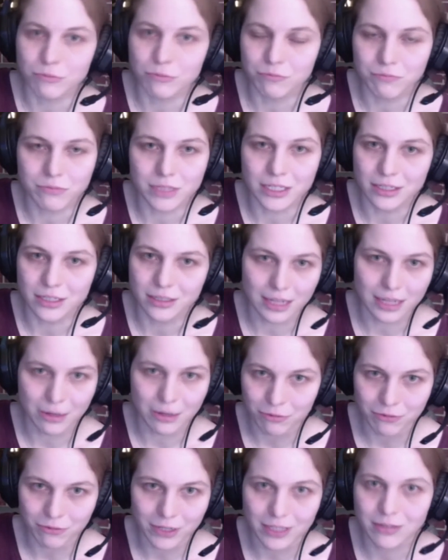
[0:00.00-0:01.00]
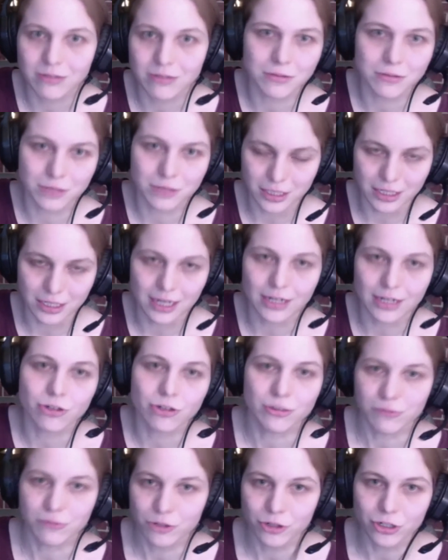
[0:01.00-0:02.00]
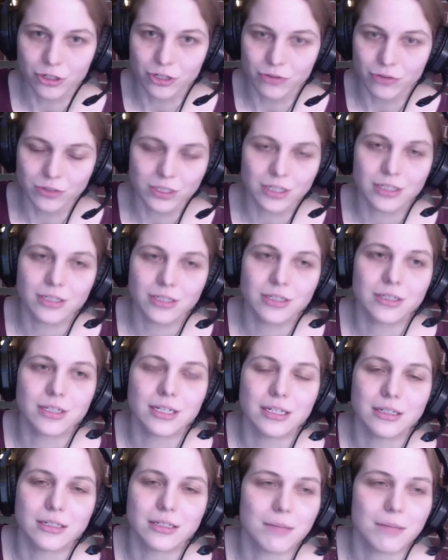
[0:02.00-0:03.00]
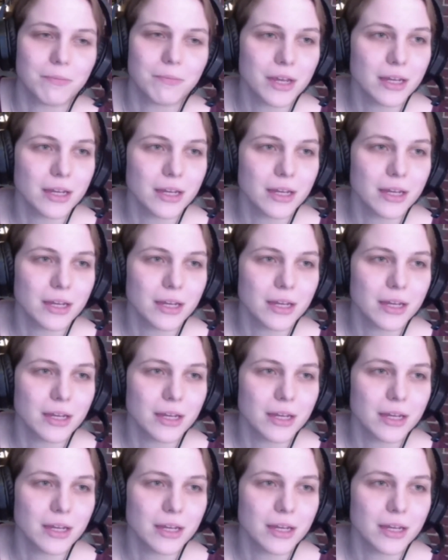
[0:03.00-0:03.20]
this sound effect designer if you're going to use this in something.